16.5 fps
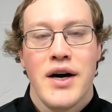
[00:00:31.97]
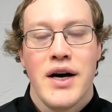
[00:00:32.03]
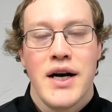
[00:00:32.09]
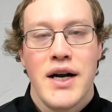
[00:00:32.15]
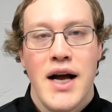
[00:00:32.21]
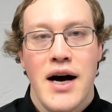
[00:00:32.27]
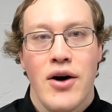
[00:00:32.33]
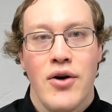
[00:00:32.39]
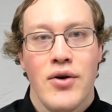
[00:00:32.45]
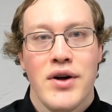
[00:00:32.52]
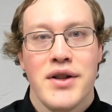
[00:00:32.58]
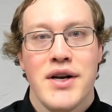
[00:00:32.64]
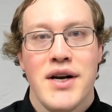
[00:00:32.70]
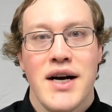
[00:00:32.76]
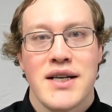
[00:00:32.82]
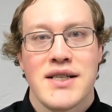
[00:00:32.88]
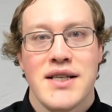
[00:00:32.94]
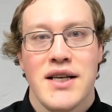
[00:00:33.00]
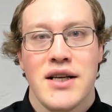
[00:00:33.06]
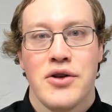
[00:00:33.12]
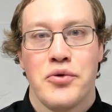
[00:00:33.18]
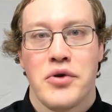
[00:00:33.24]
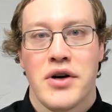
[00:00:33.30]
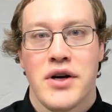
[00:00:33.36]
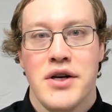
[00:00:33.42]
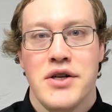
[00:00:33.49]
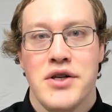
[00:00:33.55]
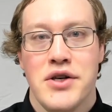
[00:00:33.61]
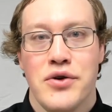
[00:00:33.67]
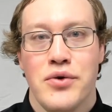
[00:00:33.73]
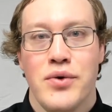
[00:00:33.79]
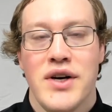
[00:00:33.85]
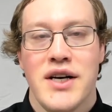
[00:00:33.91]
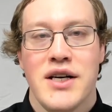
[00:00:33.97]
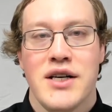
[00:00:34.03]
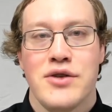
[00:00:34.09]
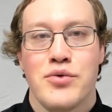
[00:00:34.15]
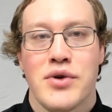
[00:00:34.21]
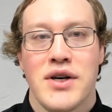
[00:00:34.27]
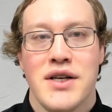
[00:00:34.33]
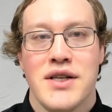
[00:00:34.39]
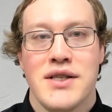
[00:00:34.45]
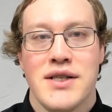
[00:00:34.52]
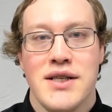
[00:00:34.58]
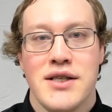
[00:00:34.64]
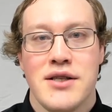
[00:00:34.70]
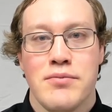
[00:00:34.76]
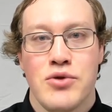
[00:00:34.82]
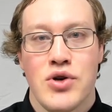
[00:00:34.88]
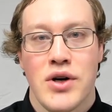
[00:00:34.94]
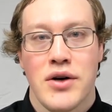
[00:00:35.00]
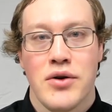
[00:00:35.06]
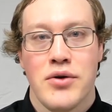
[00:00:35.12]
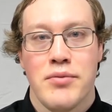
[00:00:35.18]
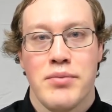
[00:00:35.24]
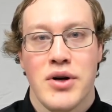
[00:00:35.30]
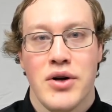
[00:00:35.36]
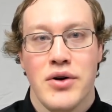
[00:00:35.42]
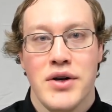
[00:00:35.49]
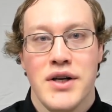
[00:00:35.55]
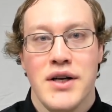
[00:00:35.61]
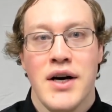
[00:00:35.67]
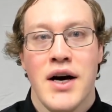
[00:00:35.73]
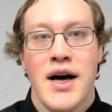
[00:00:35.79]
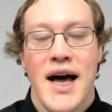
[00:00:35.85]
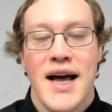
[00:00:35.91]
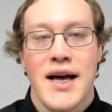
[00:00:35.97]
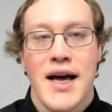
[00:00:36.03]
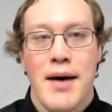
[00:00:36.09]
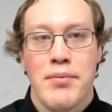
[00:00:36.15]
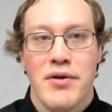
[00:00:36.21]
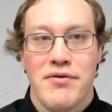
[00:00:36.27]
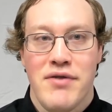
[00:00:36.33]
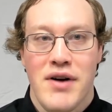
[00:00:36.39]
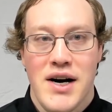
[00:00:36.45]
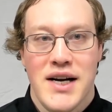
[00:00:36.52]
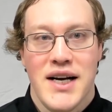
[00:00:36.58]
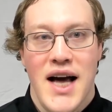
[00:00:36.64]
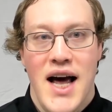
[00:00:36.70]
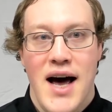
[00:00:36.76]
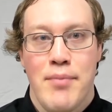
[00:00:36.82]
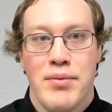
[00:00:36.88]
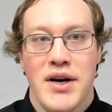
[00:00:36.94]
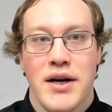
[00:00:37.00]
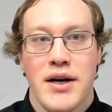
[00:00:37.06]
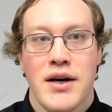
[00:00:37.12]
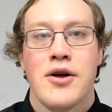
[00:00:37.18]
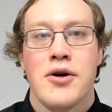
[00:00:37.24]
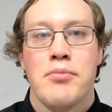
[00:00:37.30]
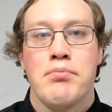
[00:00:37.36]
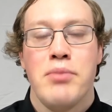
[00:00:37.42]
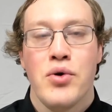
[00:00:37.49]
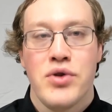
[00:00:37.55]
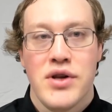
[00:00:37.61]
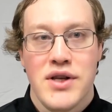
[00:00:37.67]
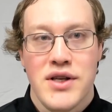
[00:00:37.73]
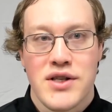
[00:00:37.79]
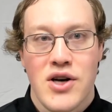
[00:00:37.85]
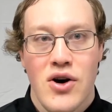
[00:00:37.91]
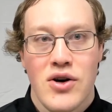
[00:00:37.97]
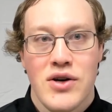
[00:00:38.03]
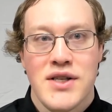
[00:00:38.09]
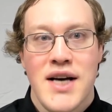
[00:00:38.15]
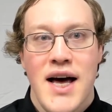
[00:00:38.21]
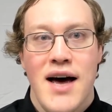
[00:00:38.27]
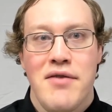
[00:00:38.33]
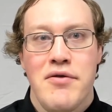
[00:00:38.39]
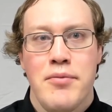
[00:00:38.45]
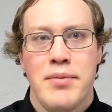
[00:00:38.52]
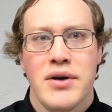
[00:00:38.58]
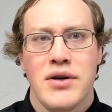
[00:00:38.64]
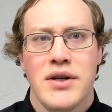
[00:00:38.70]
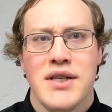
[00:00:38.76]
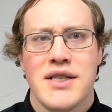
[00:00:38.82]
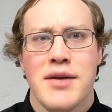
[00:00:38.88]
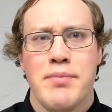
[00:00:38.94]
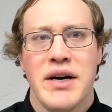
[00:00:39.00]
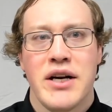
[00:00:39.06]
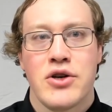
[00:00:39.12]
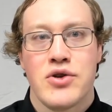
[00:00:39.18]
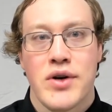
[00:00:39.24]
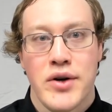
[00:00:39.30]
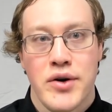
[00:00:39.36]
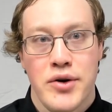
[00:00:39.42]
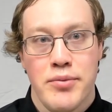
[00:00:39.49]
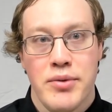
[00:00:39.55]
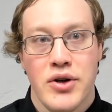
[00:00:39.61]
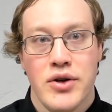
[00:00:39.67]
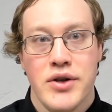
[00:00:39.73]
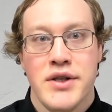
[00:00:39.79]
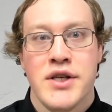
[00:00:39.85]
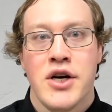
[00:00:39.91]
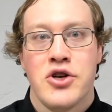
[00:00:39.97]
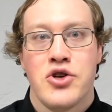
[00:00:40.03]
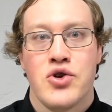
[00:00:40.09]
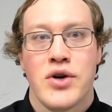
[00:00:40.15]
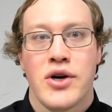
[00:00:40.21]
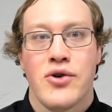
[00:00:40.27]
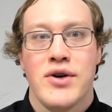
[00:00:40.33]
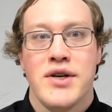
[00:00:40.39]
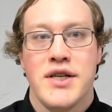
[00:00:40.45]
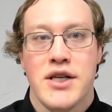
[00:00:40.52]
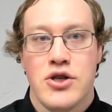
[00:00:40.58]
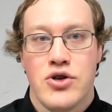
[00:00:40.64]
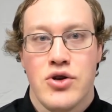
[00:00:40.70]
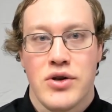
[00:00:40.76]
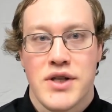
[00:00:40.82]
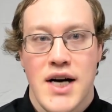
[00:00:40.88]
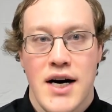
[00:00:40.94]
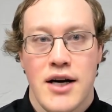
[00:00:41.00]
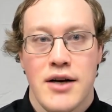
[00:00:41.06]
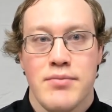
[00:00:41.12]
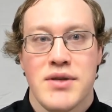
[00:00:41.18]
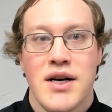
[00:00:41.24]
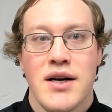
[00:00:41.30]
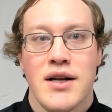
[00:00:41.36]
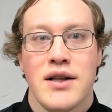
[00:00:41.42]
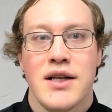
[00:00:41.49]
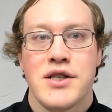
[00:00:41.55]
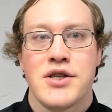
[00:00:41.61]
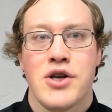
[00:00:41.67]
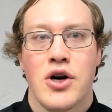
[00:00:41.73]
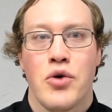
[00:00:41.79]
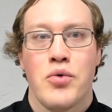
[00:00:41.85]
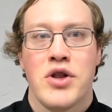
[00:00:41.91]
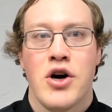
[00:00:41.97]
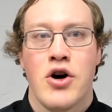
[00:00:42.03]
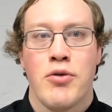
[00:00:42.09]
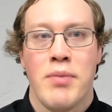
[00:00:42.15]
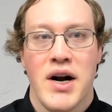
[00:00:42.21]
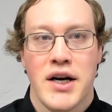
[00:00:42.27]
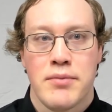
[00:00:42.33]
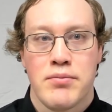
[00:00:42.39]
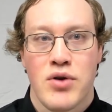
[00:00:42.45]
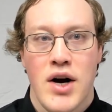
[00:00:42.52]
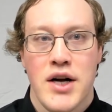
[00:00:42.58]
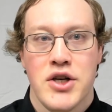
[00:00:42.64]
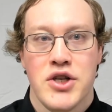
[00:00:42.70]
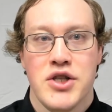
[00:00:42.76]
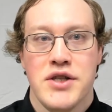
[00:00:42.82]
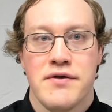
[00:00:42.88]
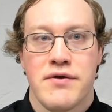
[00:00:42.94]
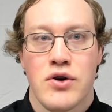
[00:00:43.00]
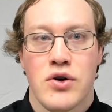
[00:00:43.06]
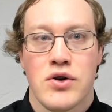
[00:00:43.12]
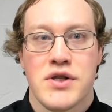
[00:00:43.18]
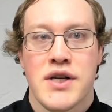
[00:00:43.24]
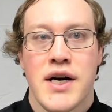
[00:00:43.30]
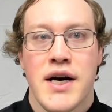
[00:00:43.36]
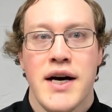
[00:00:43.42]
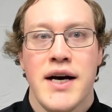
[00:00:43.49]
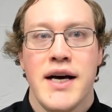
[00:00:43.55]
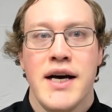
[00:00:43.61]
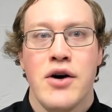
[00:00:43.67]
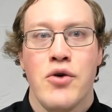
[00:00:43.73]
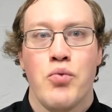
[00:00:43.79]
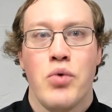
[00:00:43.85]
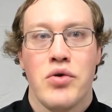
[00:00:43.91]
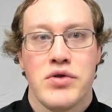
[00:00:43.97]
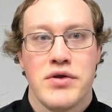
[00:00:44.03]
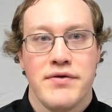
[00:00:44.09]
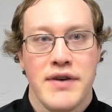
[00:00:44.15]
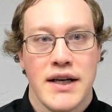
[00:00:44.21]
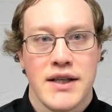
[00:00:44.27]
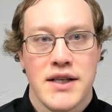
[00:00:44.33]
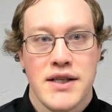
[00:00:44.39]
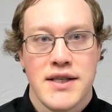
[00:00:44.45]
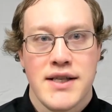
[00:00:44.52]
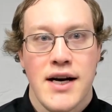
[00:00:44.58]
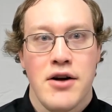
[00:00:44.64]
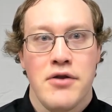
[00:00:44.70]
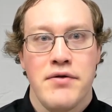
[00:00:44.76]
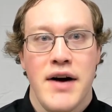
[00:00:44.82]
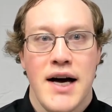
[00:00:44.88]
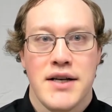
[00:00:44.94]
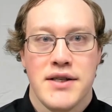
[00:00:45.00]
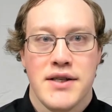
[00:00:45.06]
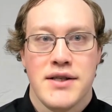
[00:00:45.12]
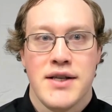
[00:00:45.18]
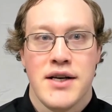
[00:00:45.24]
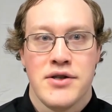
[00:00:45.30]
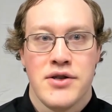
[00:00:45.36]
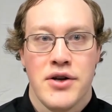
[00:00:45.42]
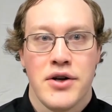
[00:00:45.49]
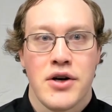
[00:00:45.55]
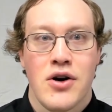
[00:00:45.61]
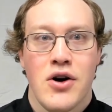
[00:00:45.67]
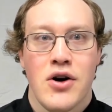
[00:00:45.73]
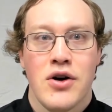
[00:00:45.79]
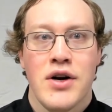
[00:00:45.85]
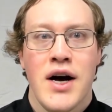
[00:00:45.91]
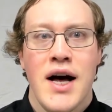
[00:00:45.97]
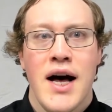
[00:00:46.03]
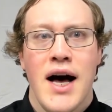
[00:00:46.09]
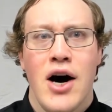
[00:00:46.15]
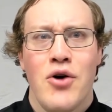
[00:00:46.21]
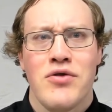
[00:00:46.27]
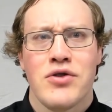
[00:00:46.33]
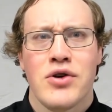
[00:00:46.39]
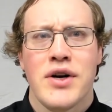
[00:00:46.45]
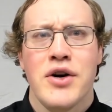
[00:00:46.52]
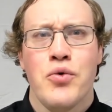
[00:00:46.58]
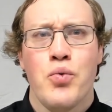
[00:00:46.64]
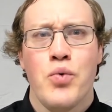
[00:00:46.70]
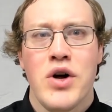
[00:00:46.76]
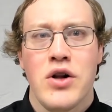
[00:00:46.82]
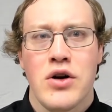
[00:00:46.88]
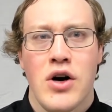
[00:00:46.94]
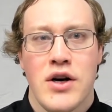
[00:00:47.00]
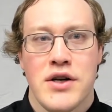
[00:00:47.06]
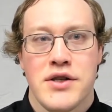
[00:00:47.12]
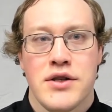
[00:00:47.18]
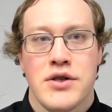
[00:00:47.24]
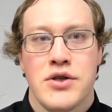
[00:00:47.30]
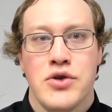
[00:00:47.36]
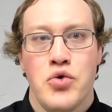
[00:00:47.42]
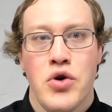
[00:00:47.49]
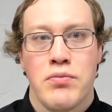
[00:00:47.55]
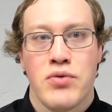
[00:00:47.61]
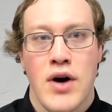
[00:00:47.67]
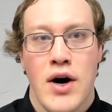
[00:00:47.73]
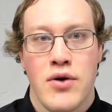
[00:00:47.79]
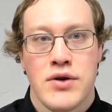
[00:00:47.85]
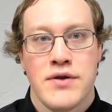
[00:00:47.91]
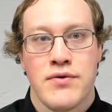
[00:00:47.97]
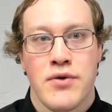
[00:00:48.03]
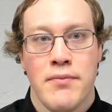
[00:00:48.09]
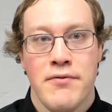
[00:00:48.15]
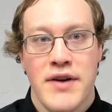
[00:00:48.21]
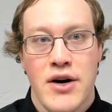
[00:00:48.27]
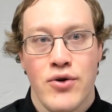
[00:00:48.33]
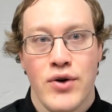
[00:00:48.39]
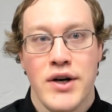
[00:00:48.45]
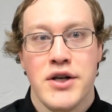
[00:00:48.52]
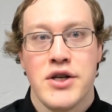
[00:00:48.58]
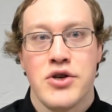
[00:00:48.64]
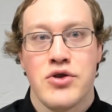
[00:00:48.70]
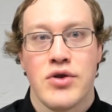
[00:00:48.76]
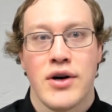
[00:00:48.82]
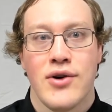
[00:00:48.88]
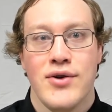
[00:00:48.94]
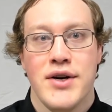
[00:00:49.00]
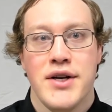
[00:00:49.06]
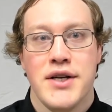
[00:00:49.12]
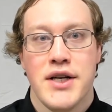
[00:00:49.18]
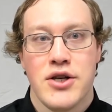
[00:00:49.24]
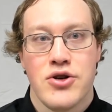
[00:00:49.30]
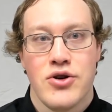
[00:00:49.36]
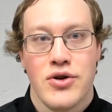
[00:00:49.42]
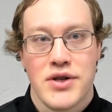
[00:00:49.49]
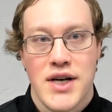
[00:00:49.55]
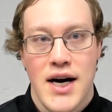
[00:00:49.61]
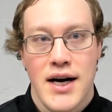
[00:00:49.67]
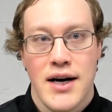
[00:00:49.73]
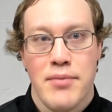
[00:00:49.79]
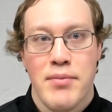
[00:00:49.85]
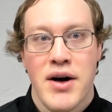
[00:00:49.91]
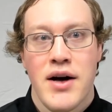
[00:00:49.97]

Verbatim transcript: Now, the next thing that we're going to do is we're going to see some triggered ability amplifying happening. Both of these cards have abilities that make triggered abilities trigger additional times. Let's start with Harmonic Prodigies first. It won't affect itself, as it says on the card, however, it will cause the Pseudo Prowess from Veyran to trigger an additional time.